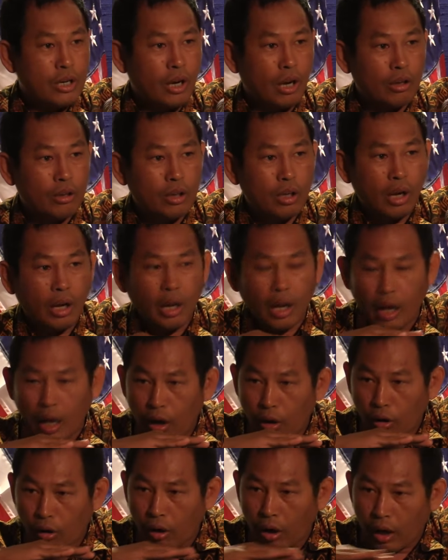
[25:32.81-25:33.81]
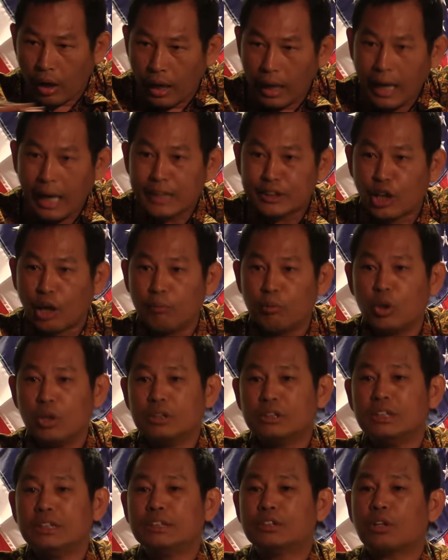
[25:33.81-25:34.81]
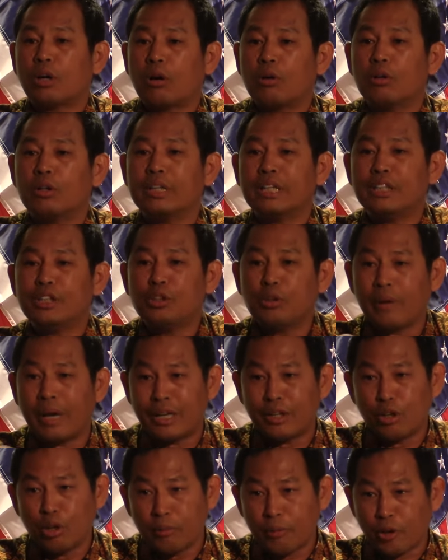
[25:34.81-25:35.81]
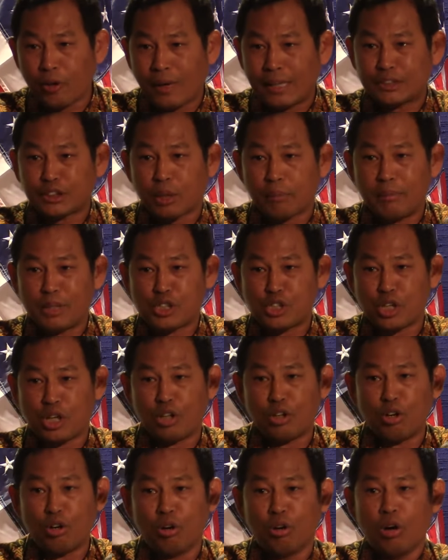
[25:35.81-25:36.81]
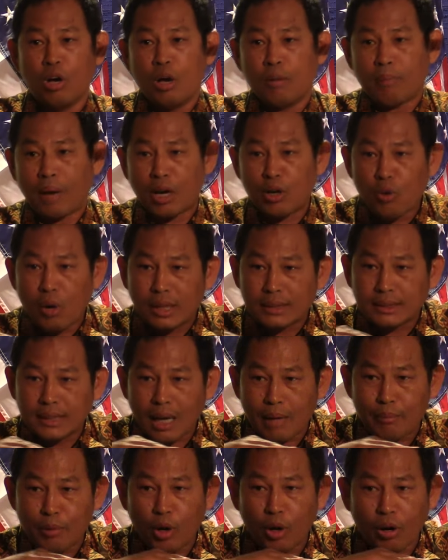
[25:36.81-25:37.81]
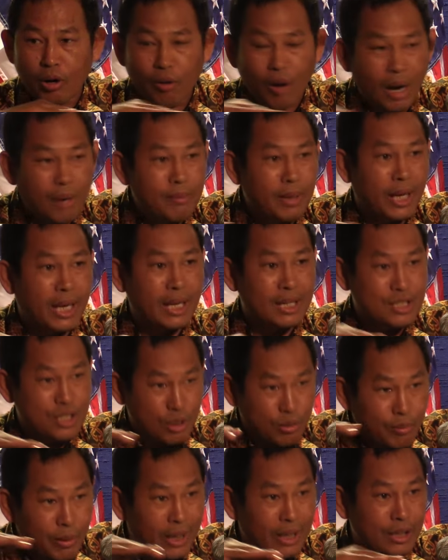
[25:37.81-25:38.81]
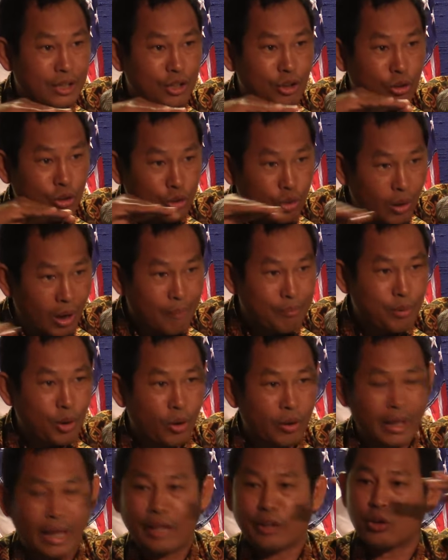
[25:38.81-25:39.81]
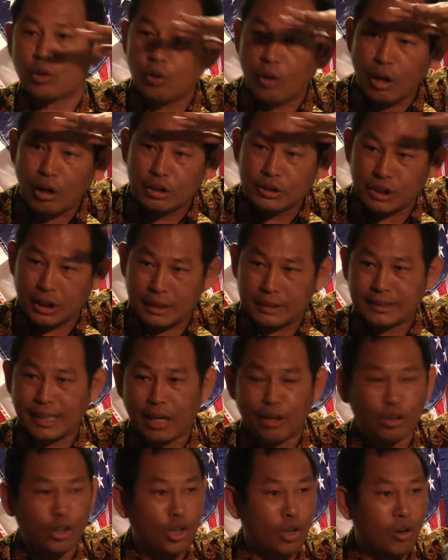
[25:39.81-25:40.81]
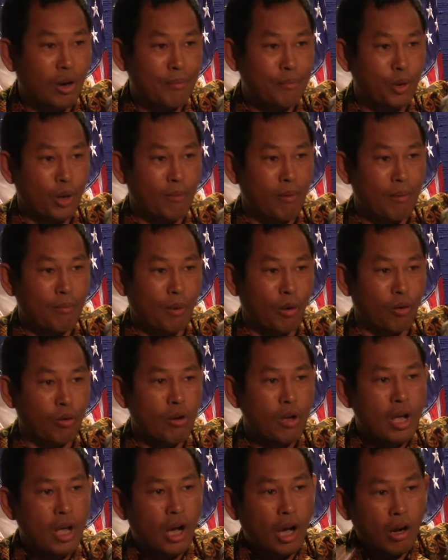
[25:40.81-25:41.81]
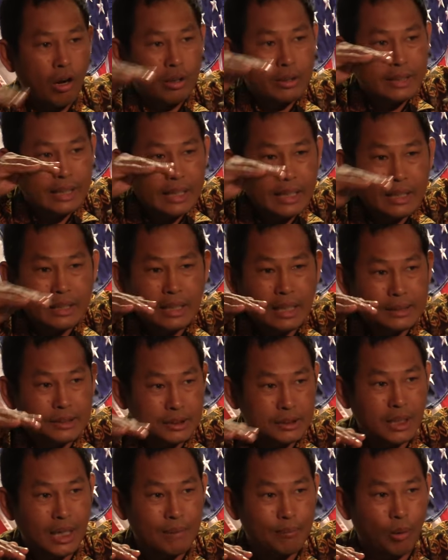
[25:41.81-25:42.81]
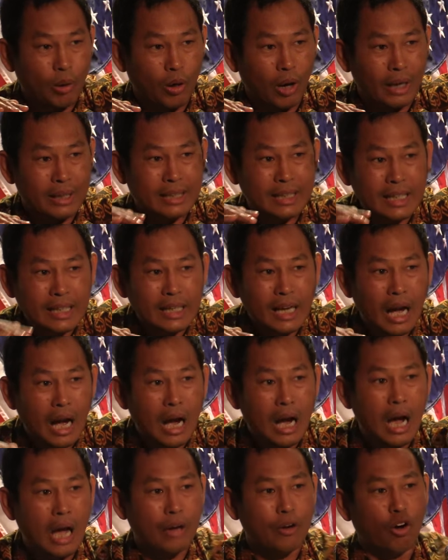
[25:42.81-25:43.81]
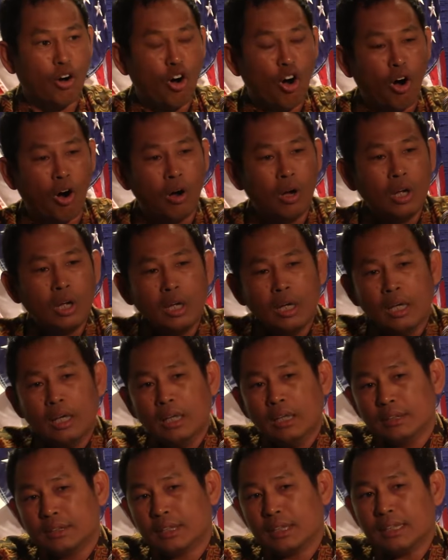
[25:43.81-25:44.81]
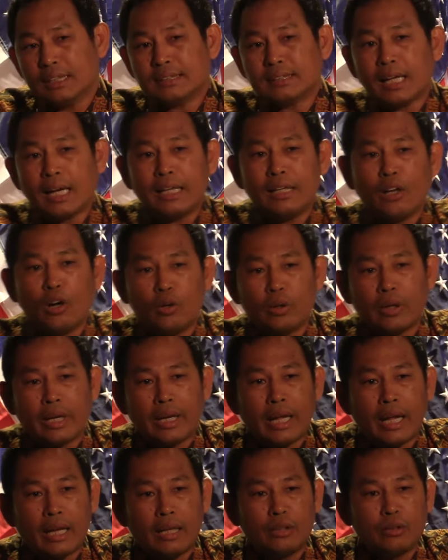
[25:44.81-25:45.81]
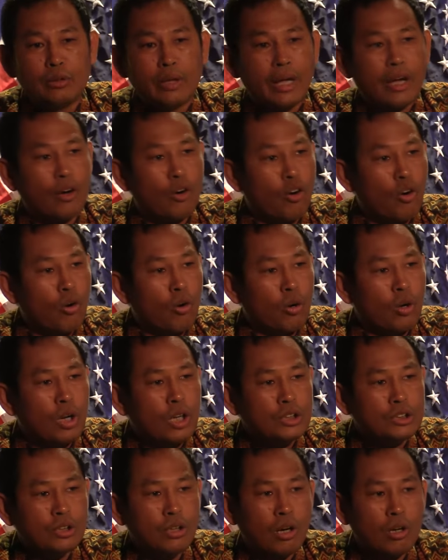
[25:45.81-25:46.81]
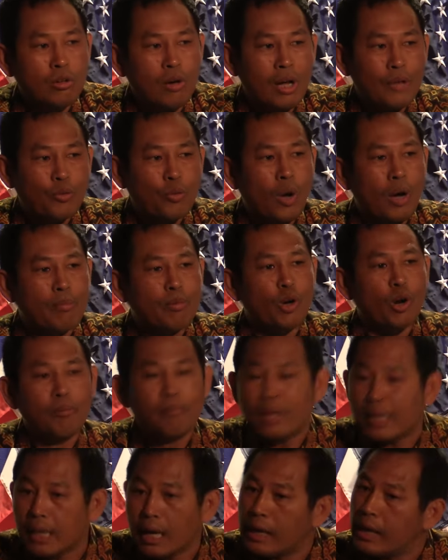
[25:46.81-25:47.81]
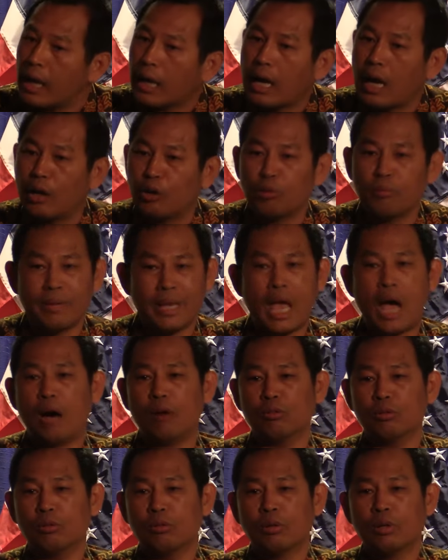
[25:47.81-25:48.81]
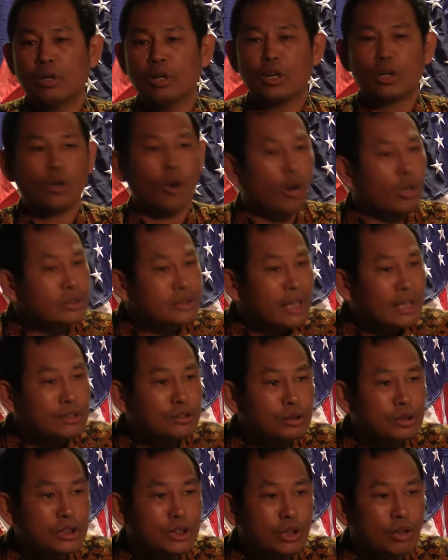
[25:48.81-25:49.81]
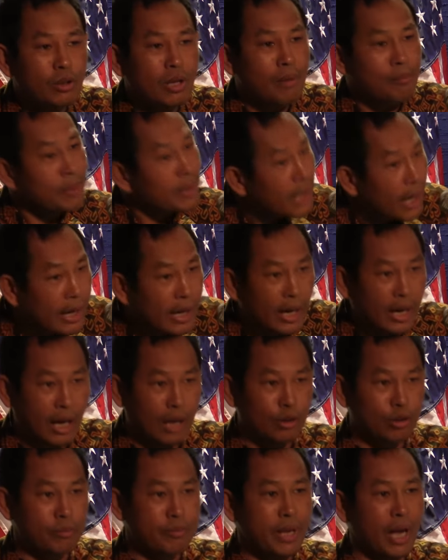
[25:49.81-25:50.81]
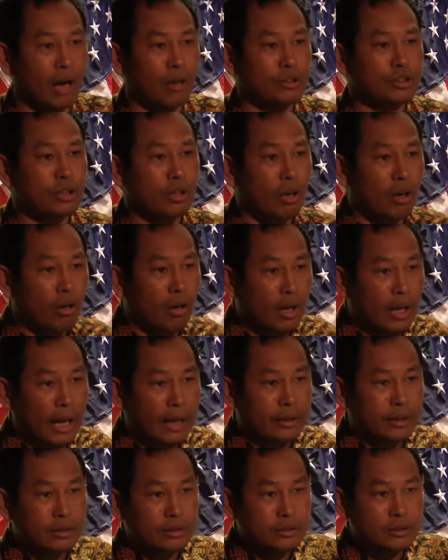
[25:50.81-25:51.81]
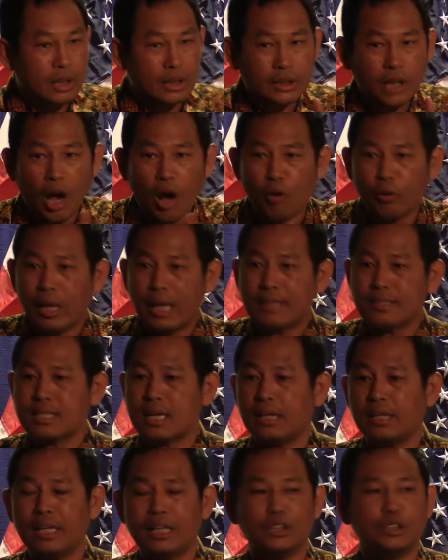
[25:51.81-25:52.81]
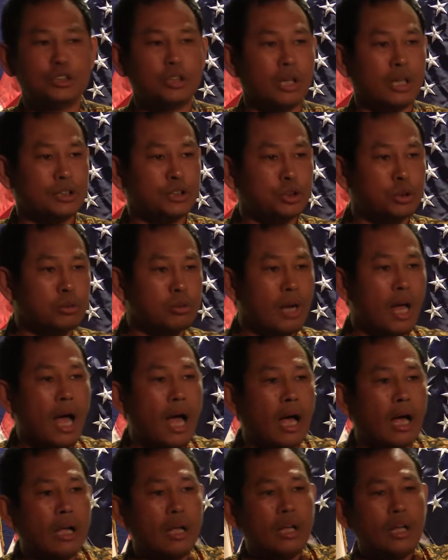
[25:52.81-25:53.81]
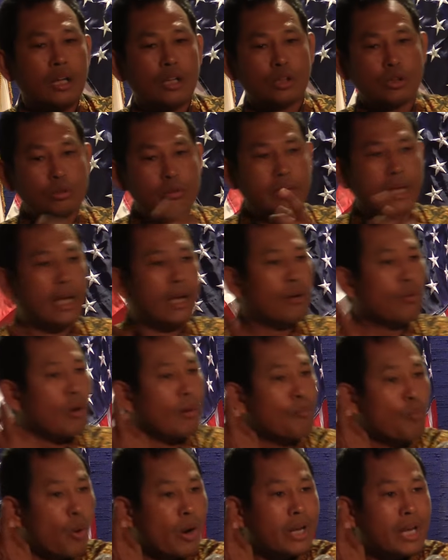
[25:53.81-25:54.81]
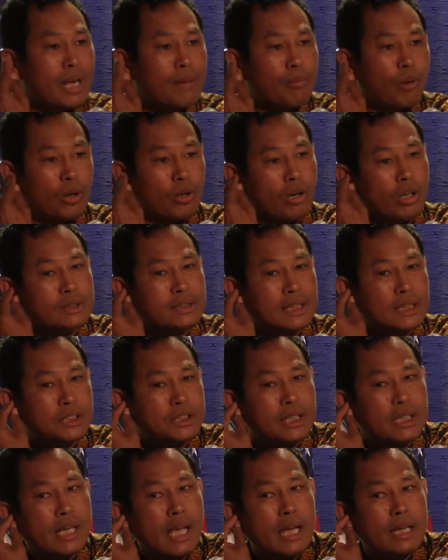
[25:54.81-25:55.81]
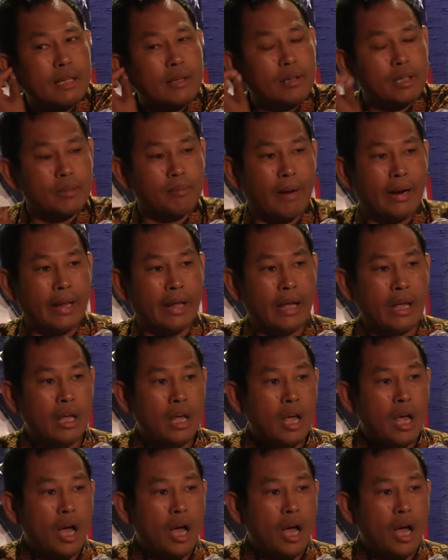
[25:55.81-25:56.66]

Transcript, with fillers: Now, Arajamlo, the General, the UN Human Rights Commission, oh, Baroa Sabiro, crime against humanity, you throw up your day, throw out genocide, low up your mambo, or a Dean at Chebol, a Digaro. Genocide loan ere Ludego, General Tuapiro, Midaya Canomiao. Don Sansuji, let Midaya Canomiao. General Natowne, Senate, Juna, 2 year, one Muinebo, no, Sashi and Timare.